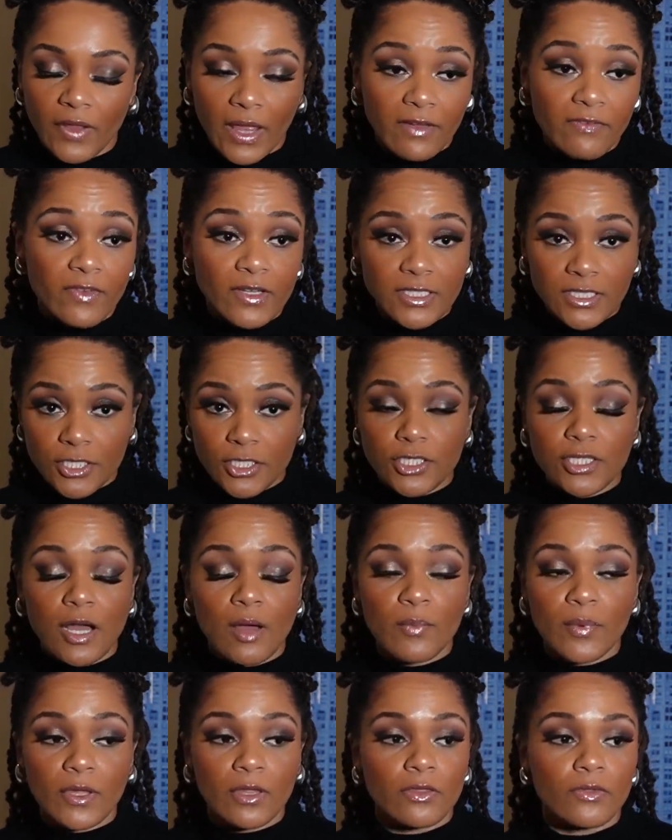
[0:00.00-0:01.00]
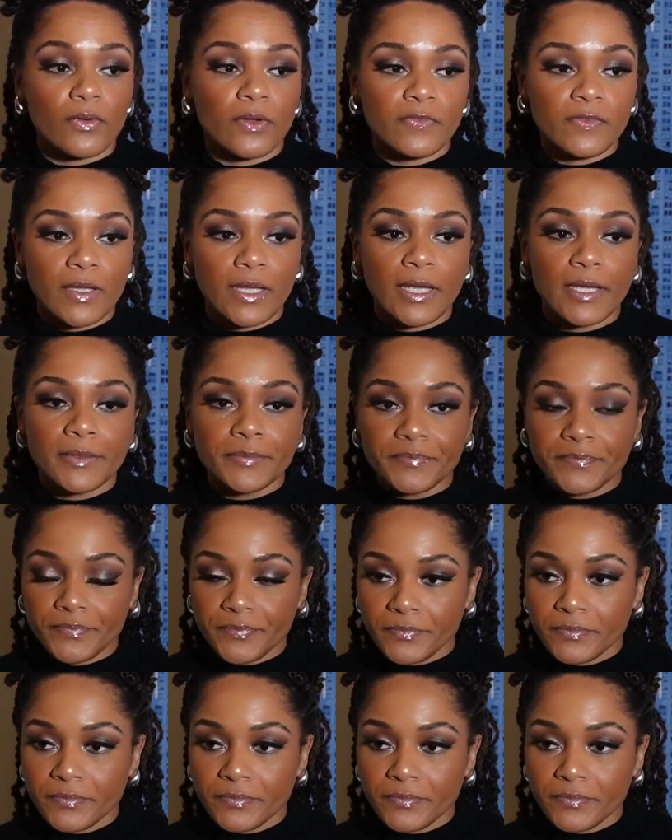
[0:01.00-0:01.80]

like vintage shopping, thrifting,